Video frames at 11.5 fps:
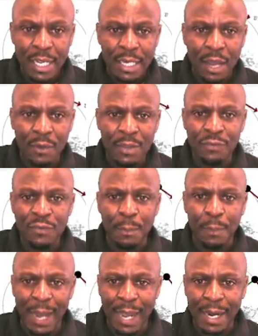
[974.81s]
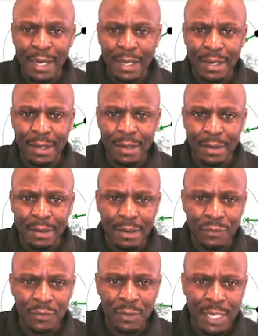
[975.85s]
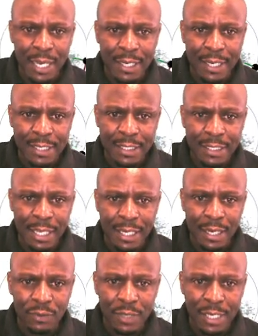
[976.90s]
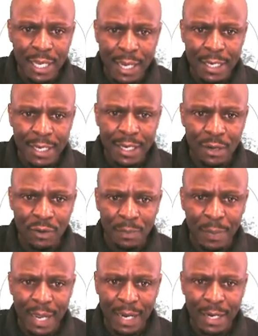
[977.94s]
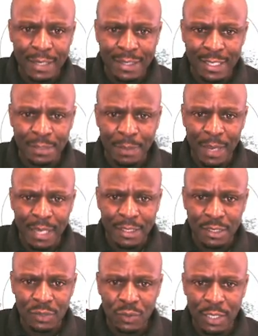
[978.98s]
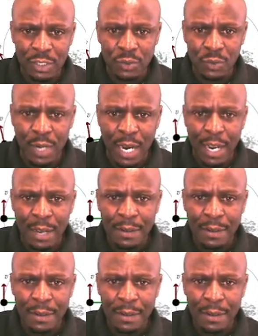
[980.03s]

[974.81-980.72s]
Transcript: Now, if you plug, if you take this and then you take that and then you plug things back, this is what you are,